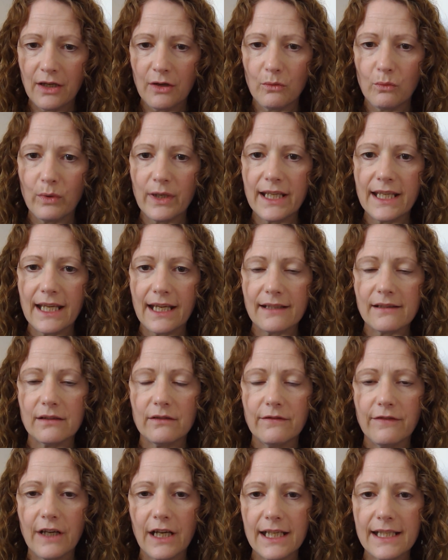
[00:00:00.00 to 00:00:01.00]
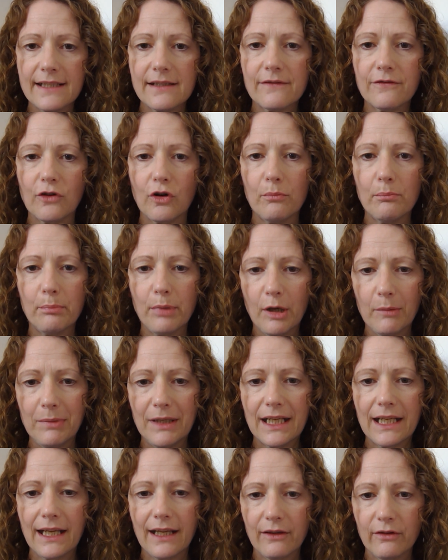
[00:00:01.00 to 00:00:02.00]
We get advice from
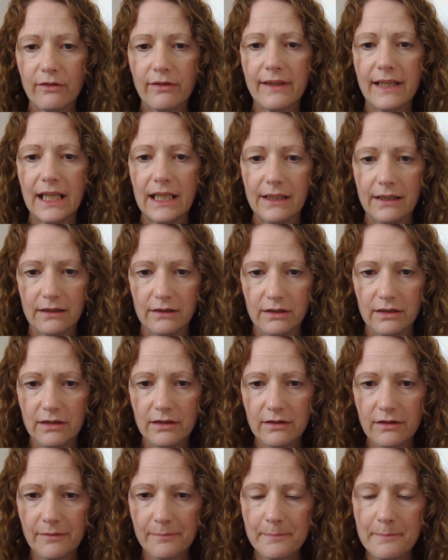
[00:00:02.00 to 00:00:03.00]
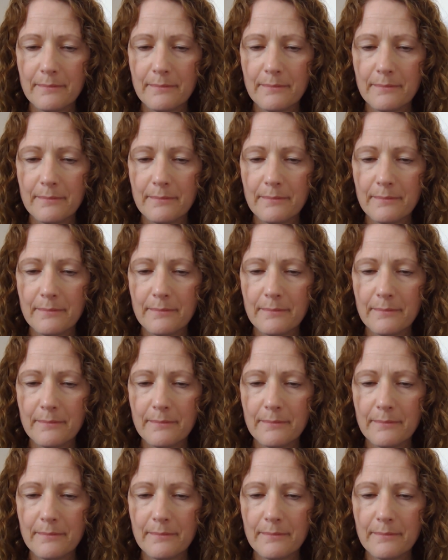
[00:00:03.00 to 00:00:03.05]
Public Health England